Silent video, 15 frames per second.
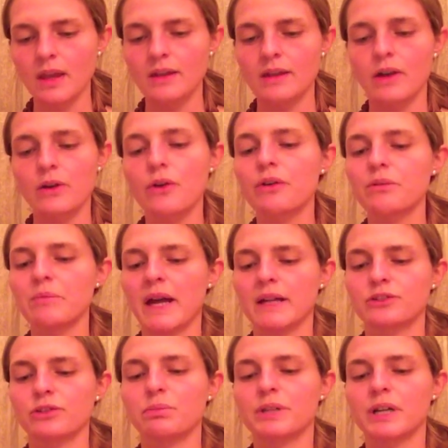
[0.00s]
Now, going
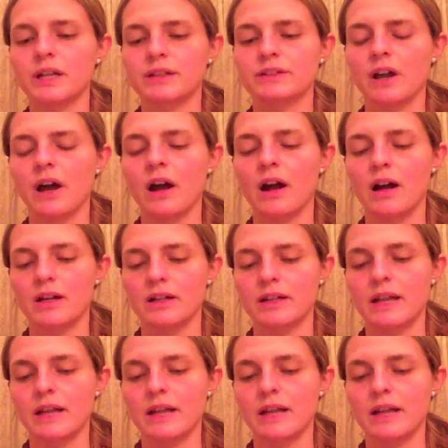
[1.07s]
back to Pratyahara,